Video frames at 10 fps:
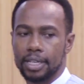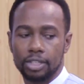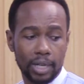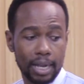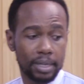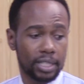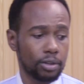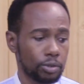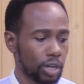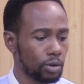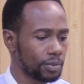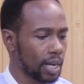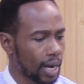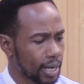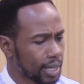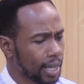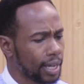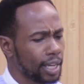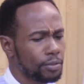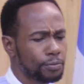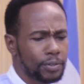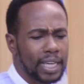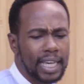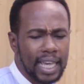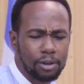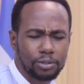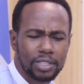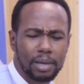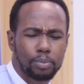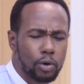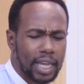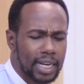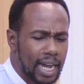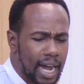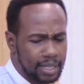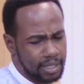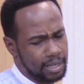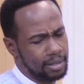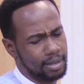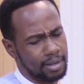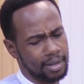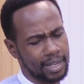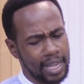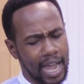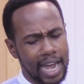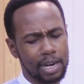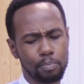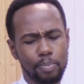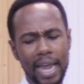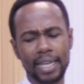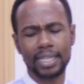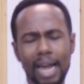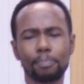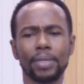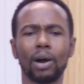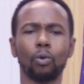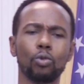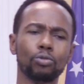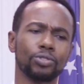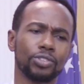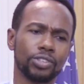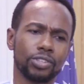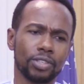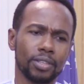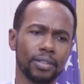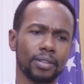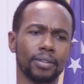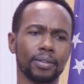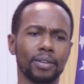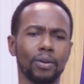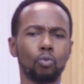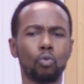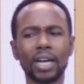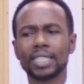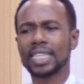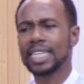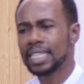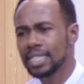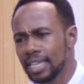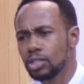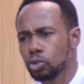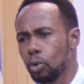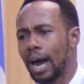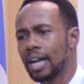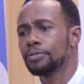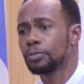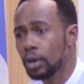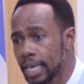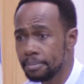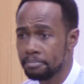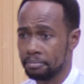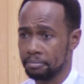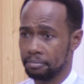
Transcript: That's why, let me tell you, child of God, if he heals the brokenhearted and binds up their wounds, what is it too hard for him?